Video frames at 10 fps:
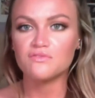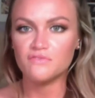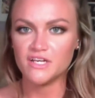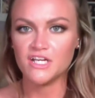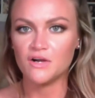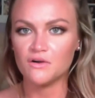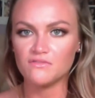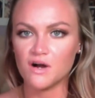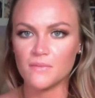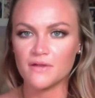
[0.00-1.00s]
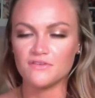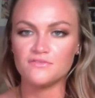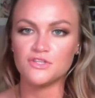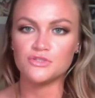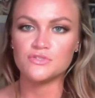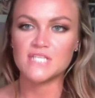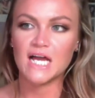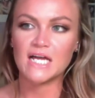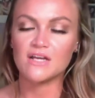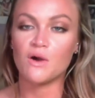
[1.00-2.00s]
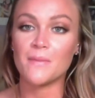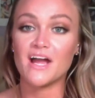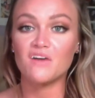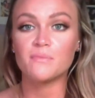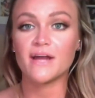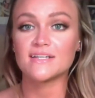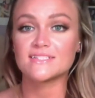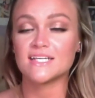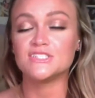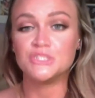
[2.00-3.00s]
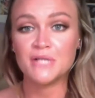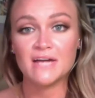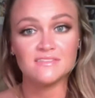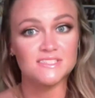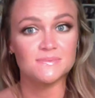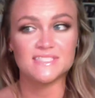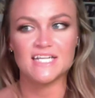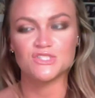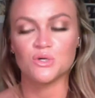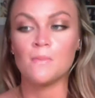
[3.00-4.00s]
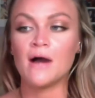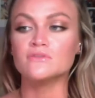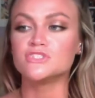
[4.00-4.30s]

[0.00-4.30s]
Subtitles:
video of all my reviews on all my e.l.f. products, because I do have a substantial amount.